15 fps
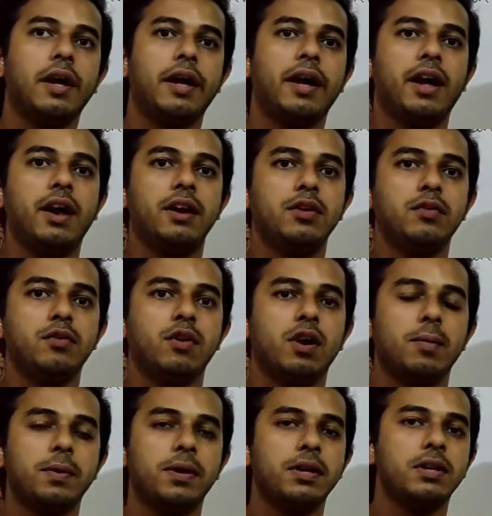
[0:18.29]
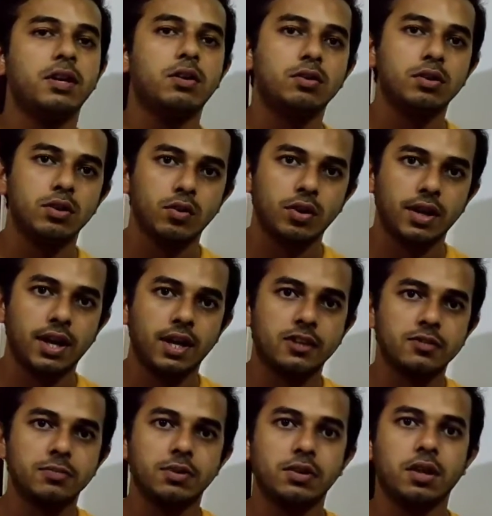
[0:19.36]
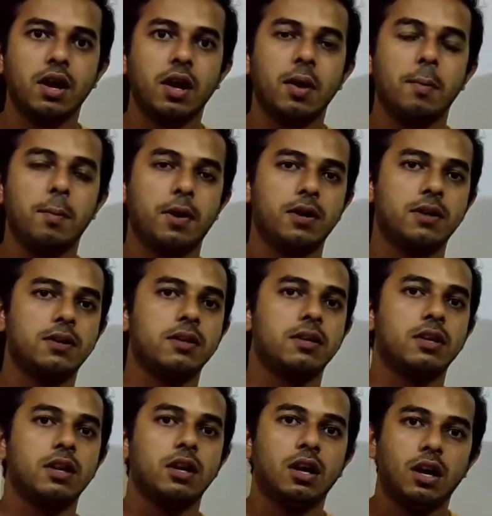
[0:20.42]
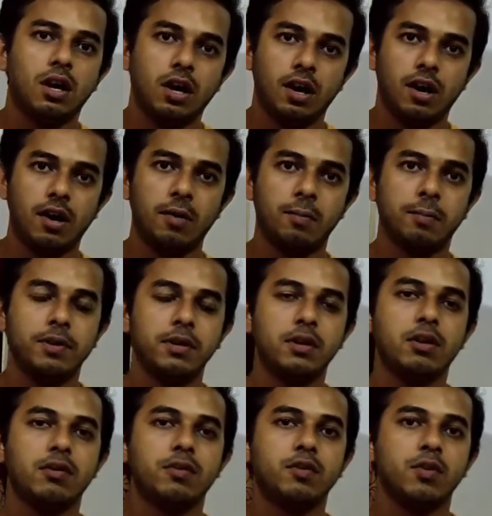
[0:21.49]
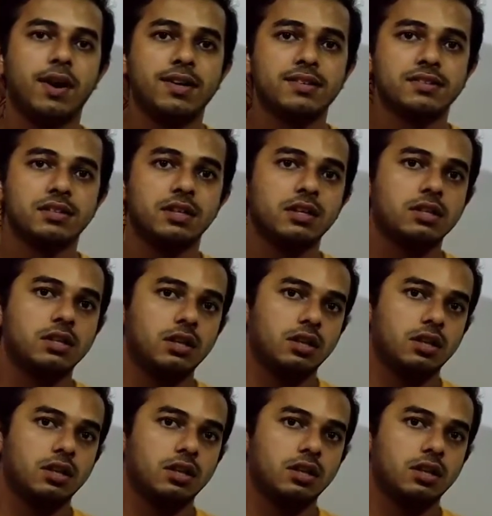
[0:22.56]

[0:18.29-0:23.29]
and if you have any doubt you can ask me, but many of you ask that